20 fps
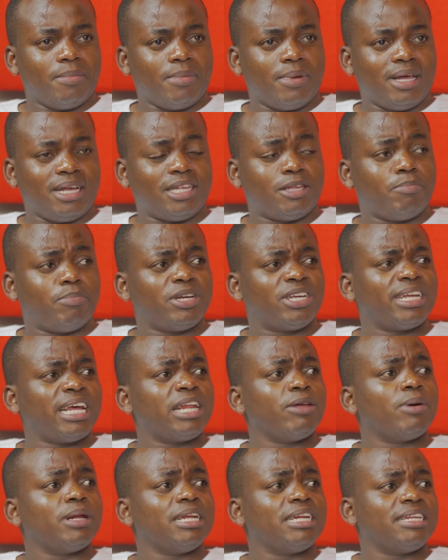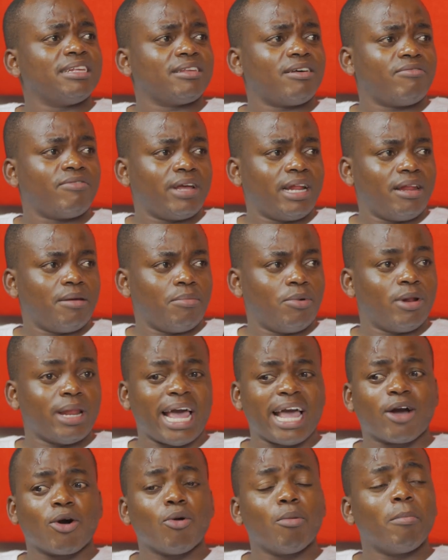Especially when it is available,
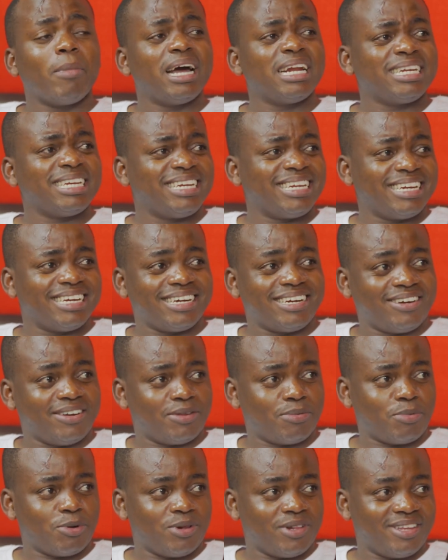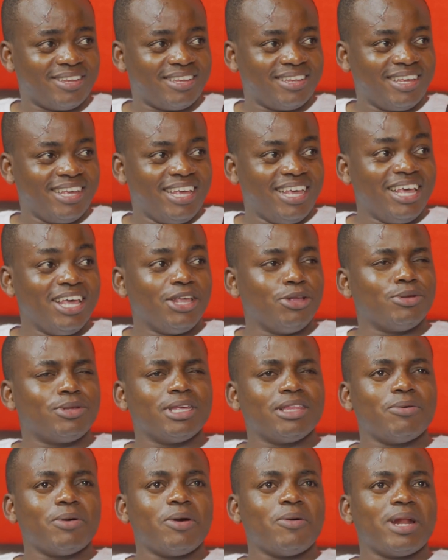I command it and it responds. You see
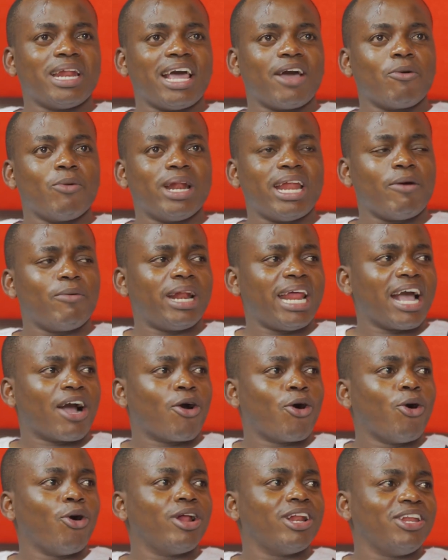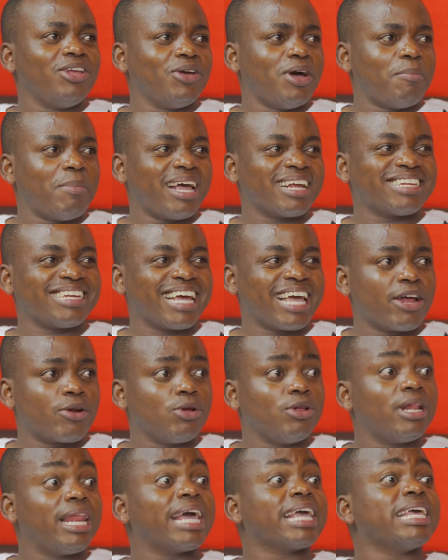the way when I call you, I'm like, Jagero,
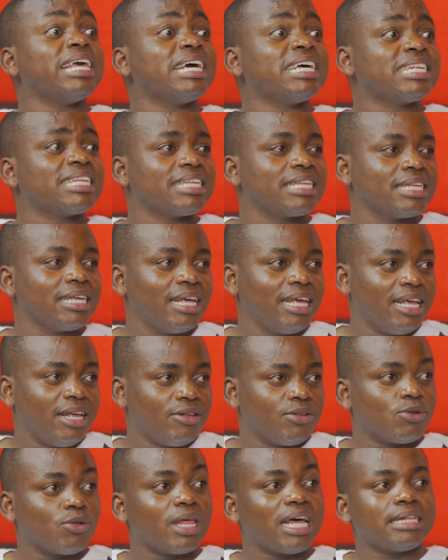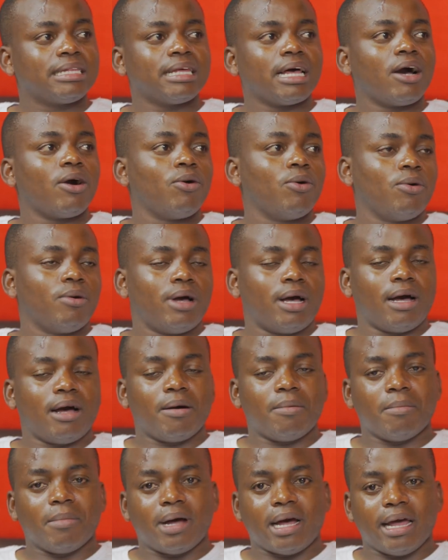you're like, yes. Yeah. So that's how
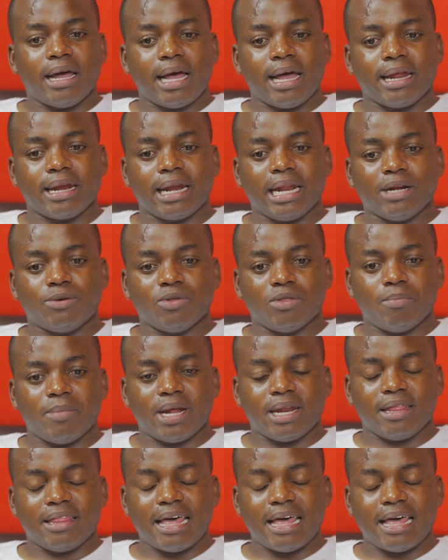I relate with money.